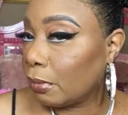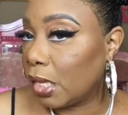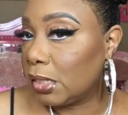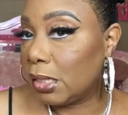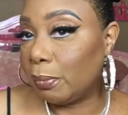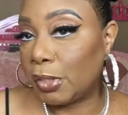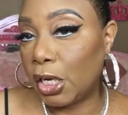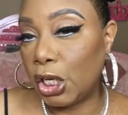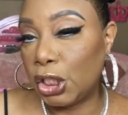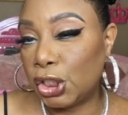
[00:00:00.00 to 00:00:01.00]
Something a
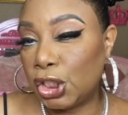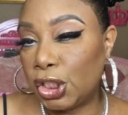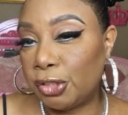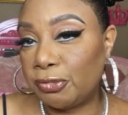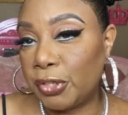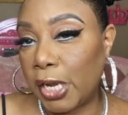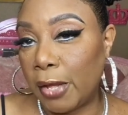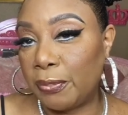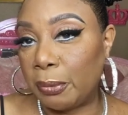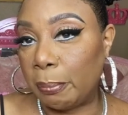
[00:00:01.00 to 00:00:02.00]
little different
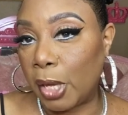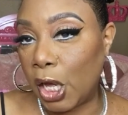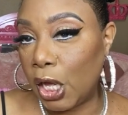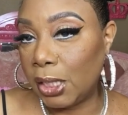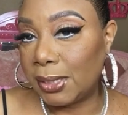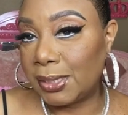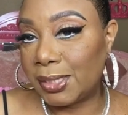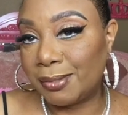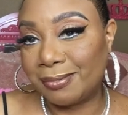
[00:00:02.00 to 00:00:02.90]
out the box.